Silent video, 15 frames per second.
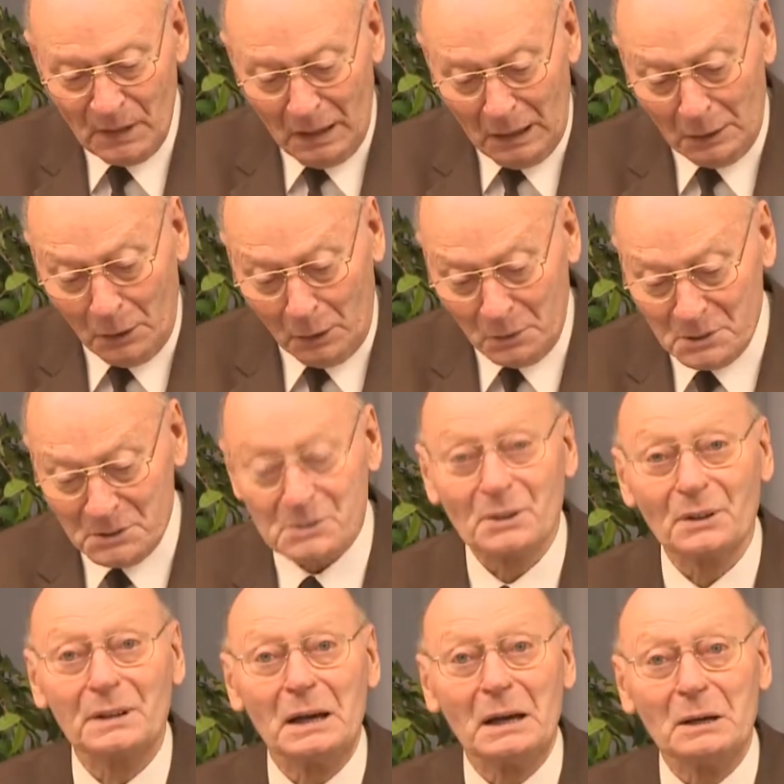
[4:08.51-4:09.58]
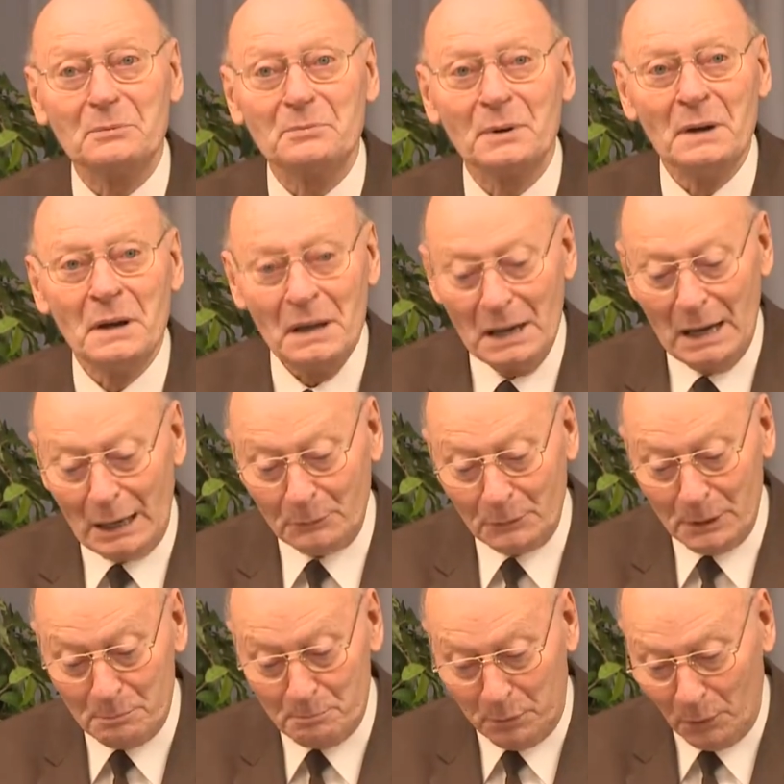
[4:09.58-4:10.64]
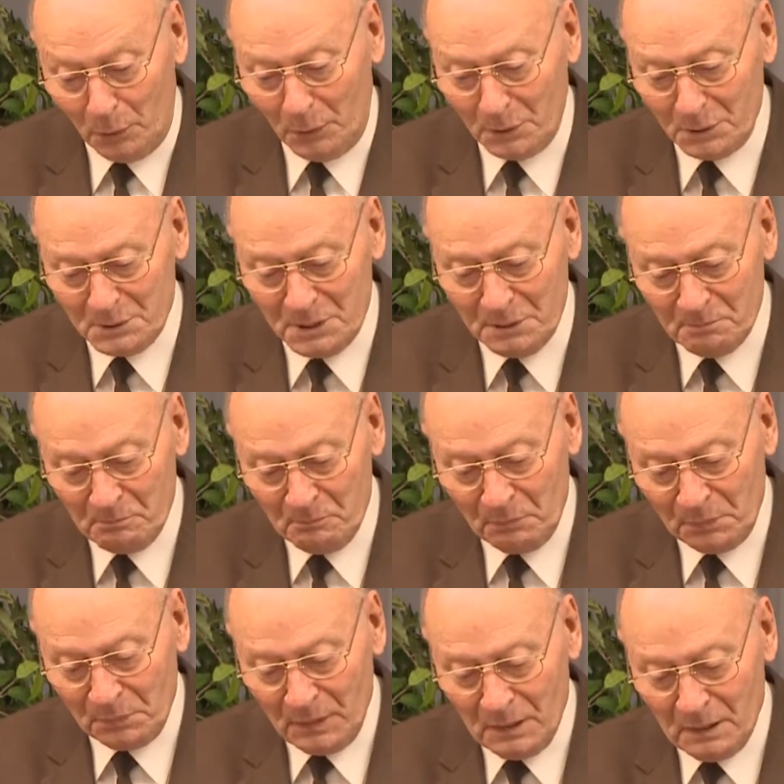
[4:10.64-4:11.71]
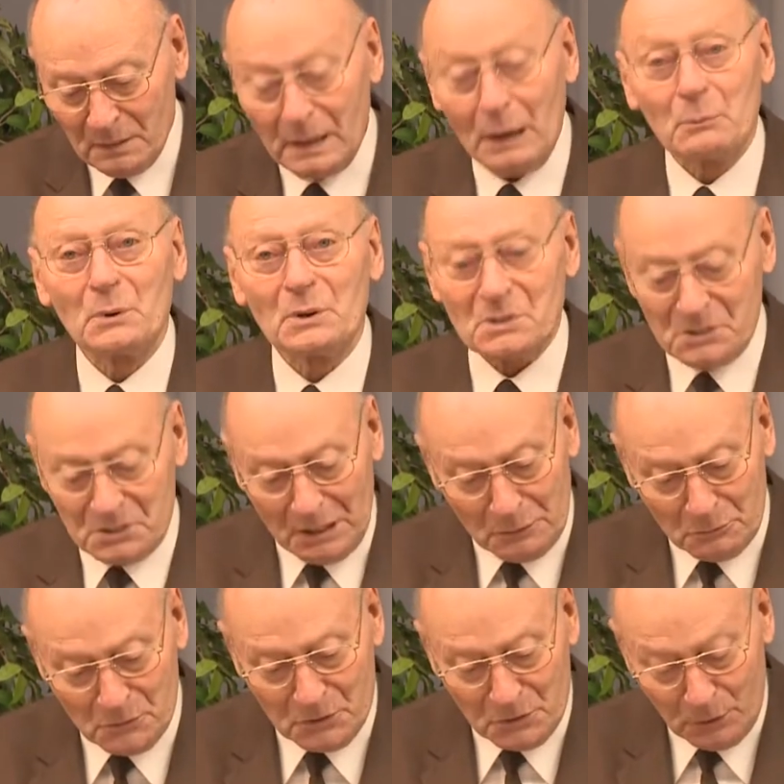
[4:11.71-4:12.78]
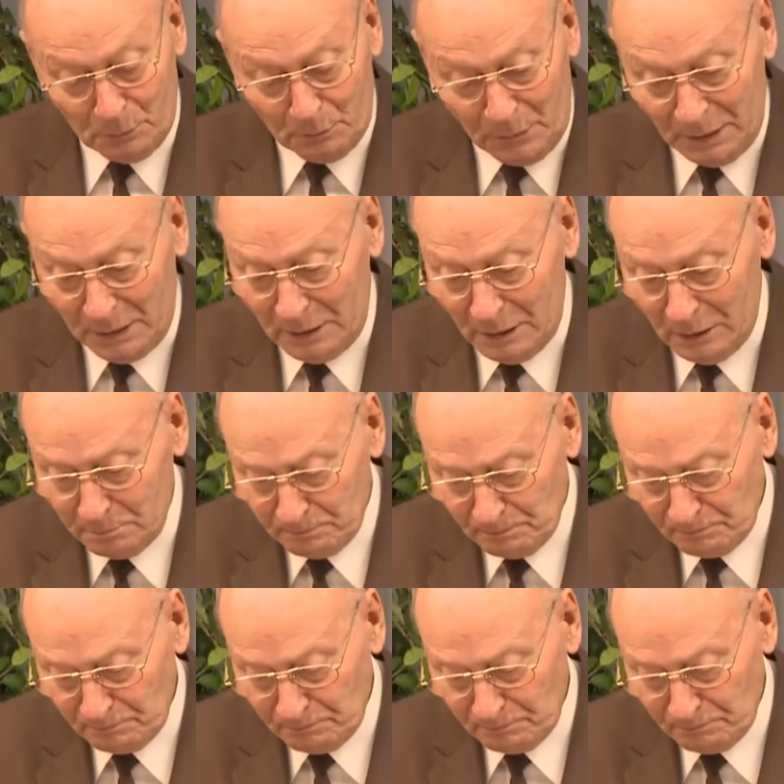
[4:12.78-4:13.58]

I also gave a report that was sent to me